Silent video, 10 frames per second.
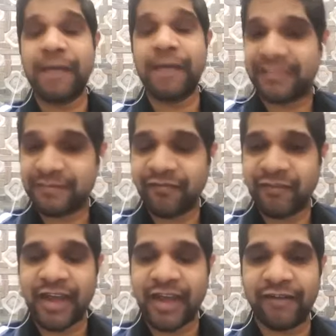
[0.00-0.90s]
Maximum
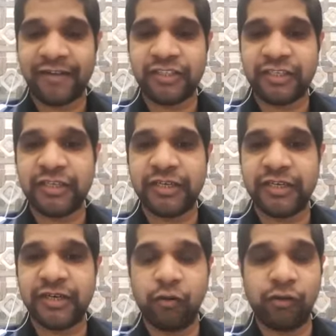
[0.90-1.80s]
we have actually
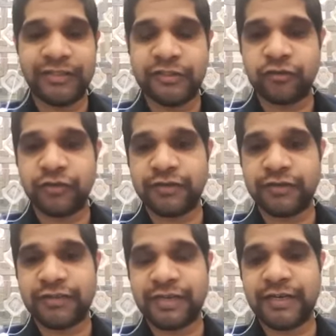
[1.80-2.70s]
local students
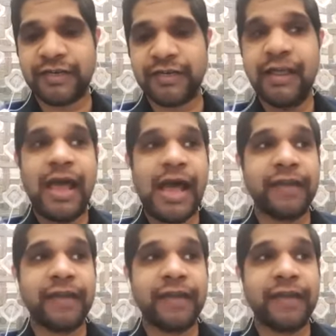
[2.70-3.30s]
studying here.